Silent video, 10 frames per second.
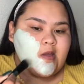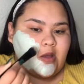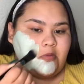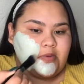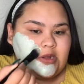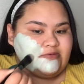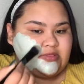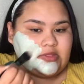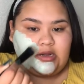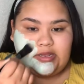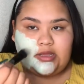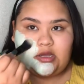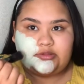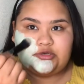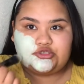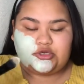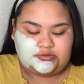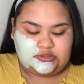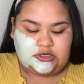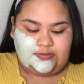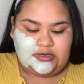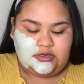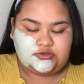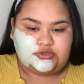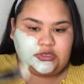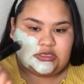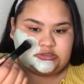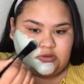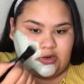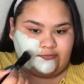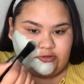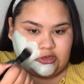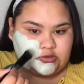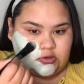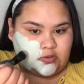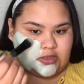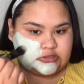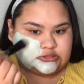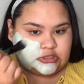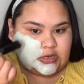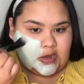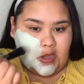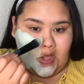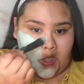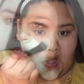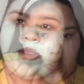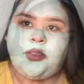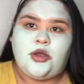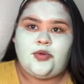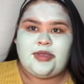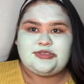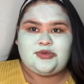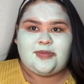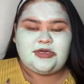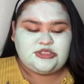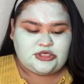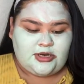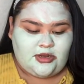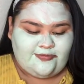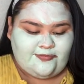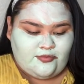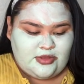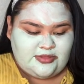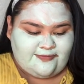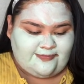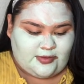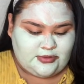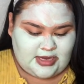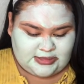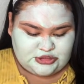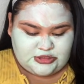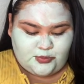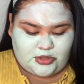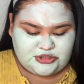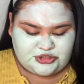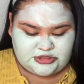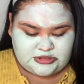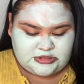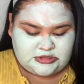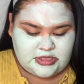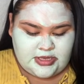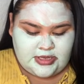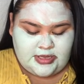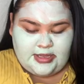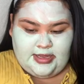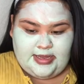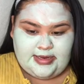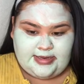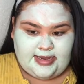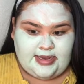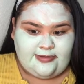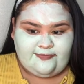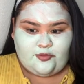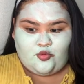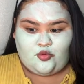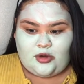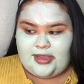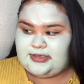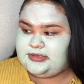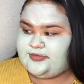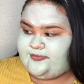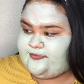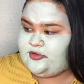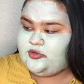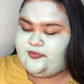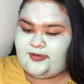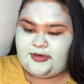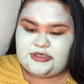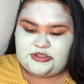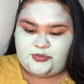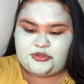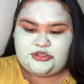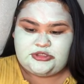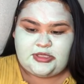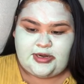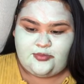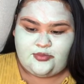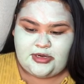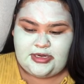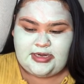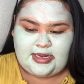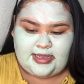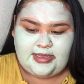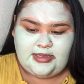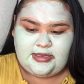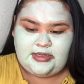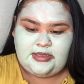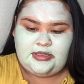I will be leaving the link on the description down below so you guys do not forget to go enter. Okay, so I'm gonna start off with foundation brushes. And I have quite a few foundation brushes that I really like.